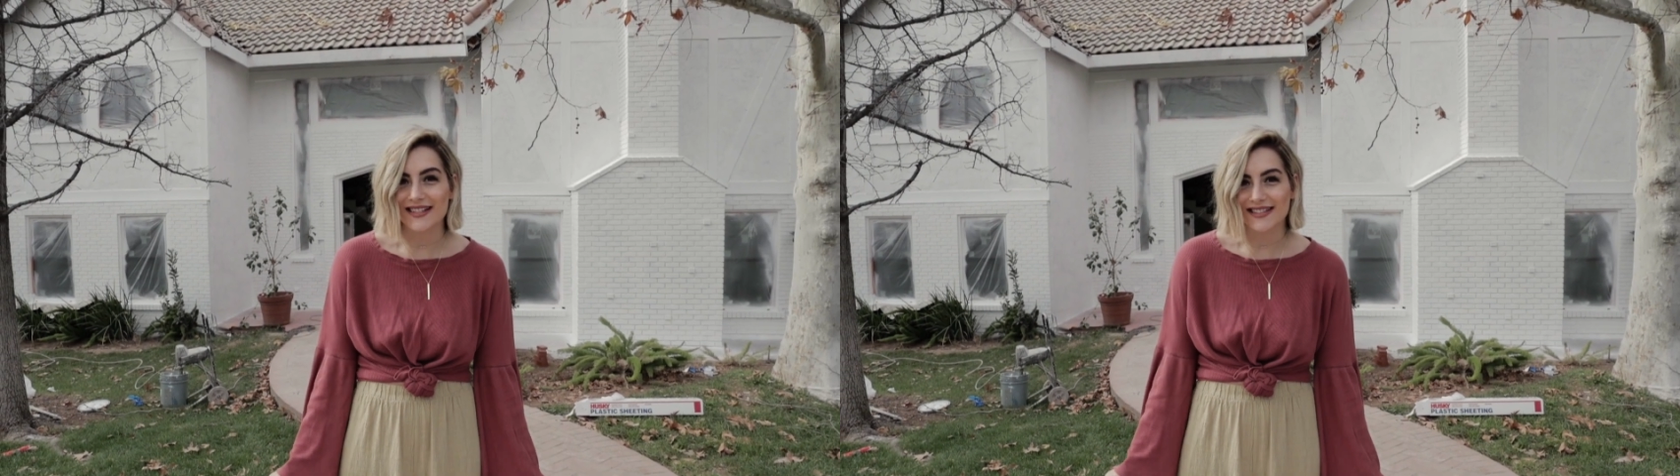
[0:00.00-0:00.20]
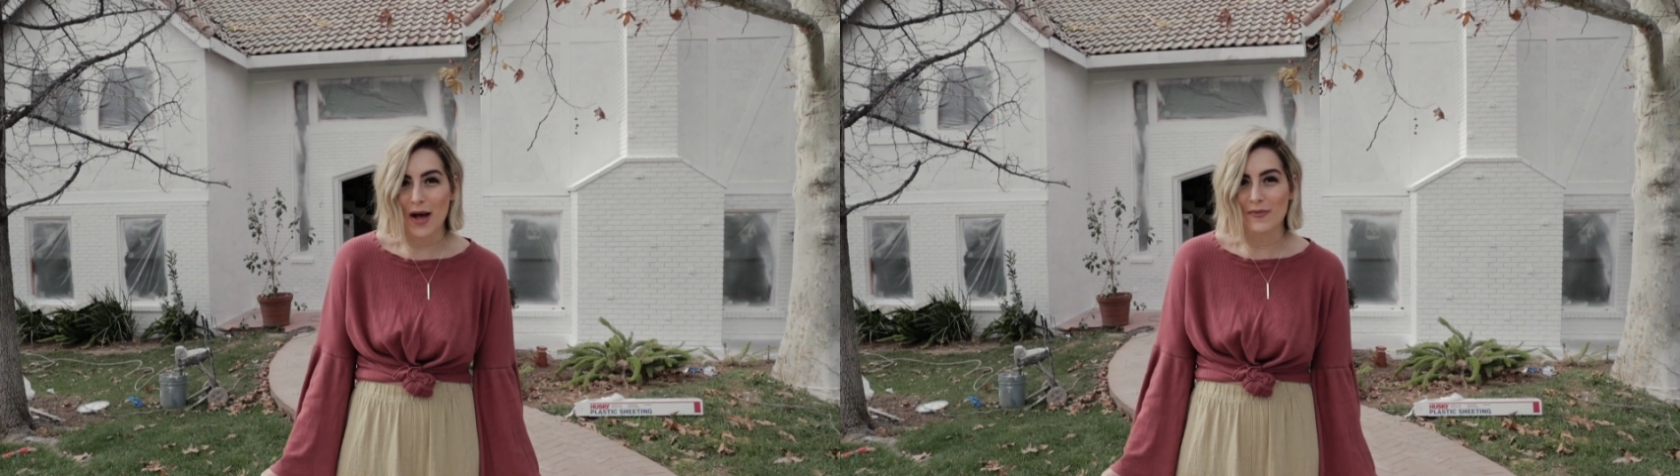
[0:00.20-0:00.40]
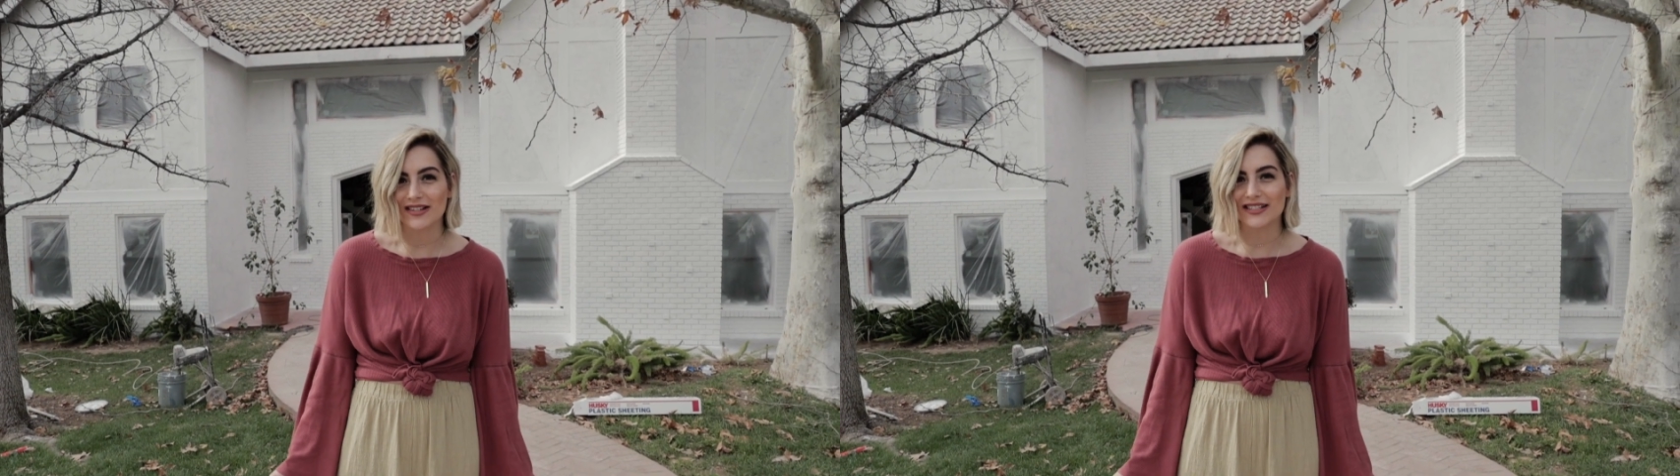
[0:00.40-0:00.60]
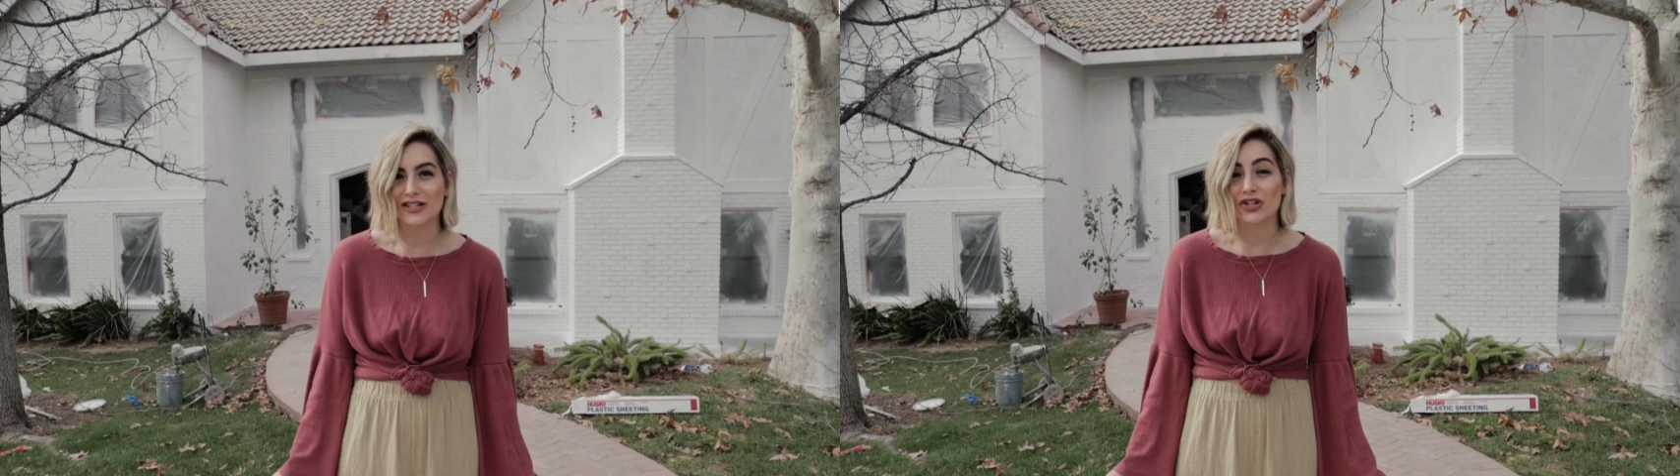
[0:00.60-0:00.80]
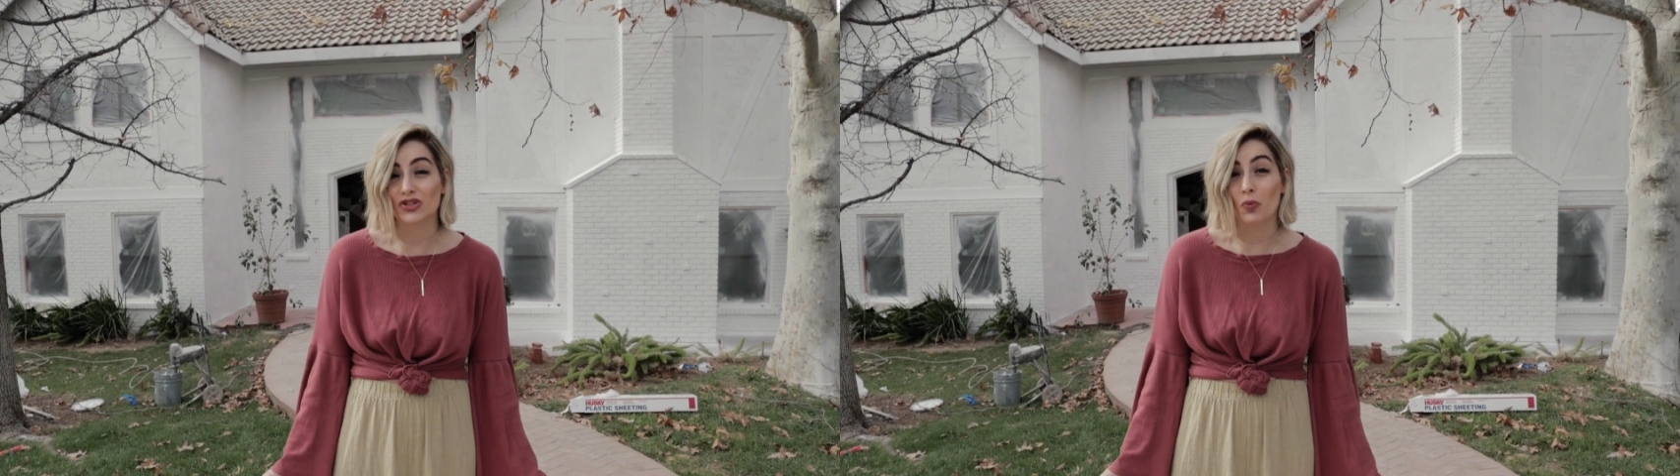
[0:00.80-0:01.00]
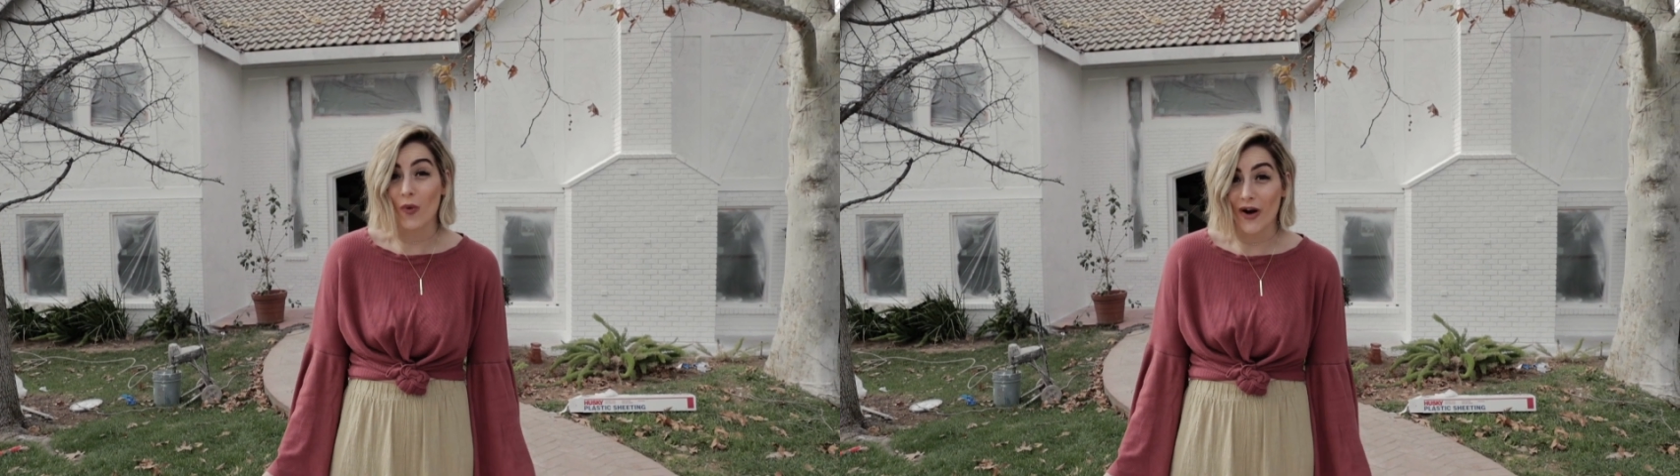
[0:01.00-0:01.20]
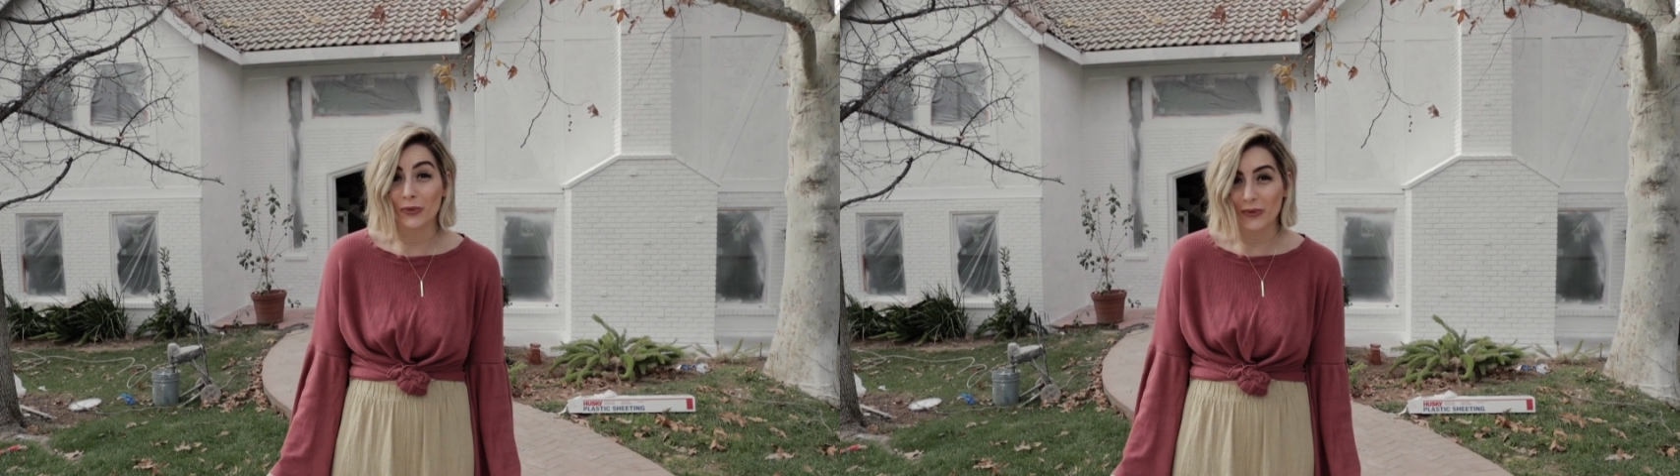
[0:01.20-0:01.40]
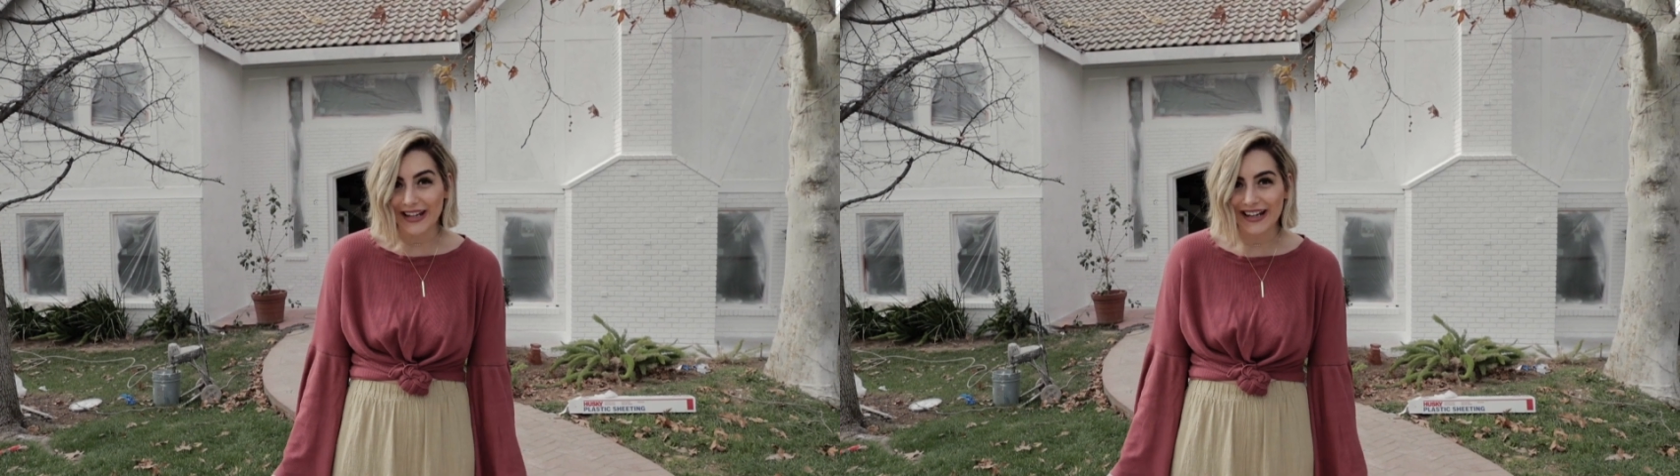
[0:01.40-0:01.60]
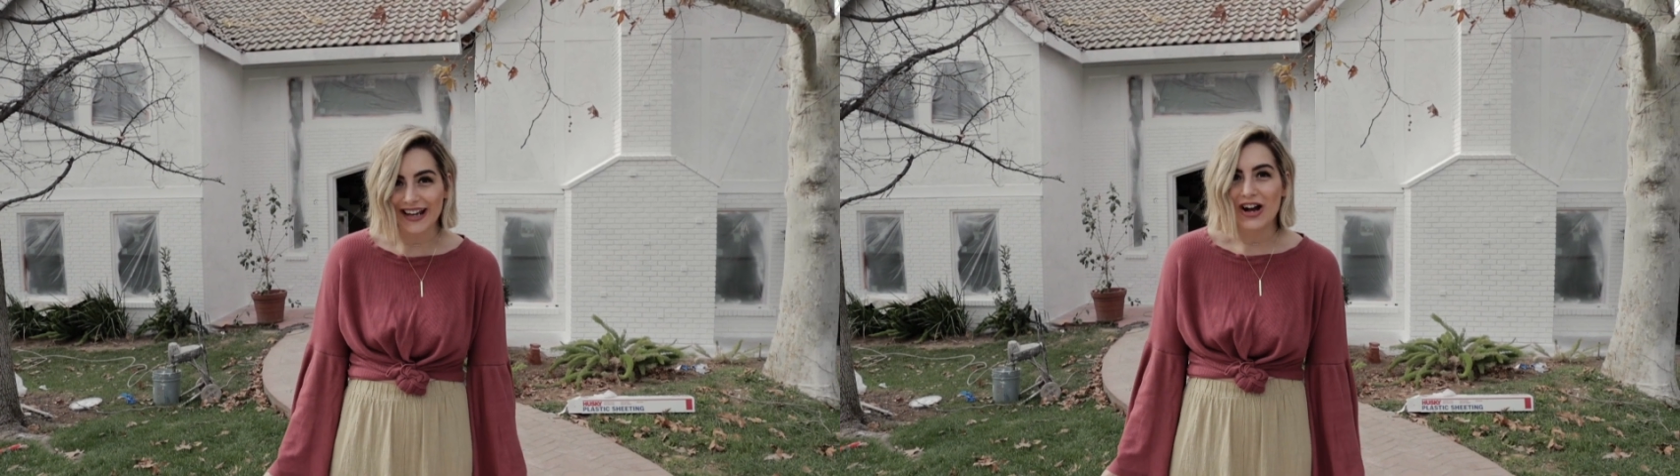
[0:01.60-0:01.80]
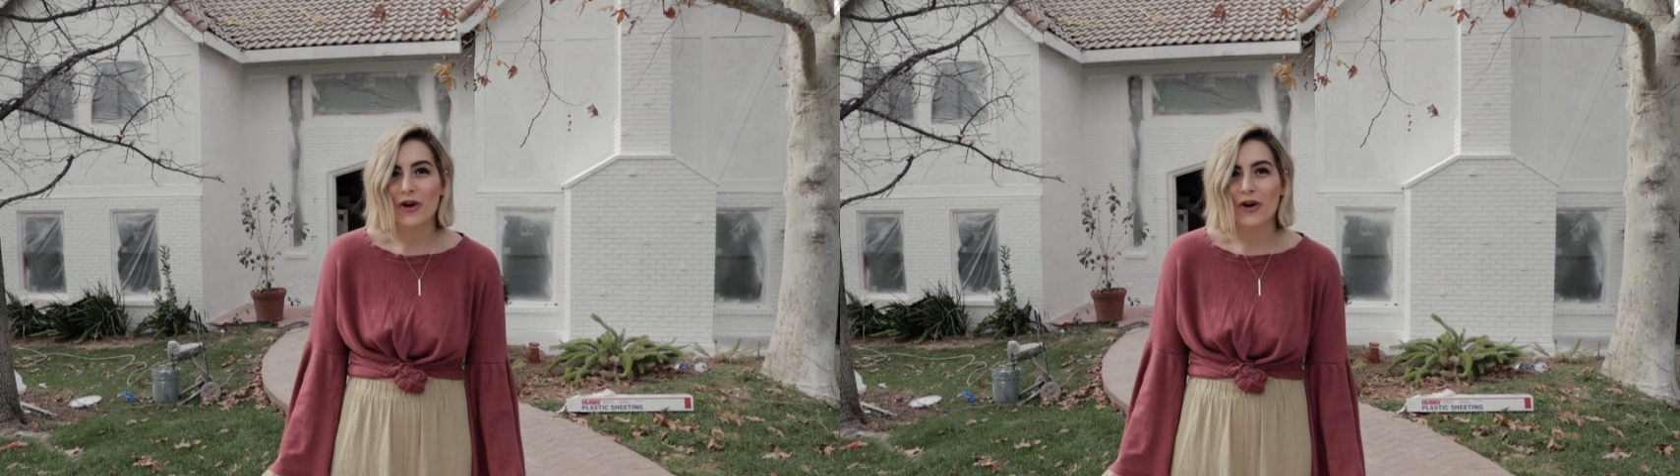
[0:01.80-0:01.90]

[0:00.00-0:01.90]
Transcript: that has happened in just one week.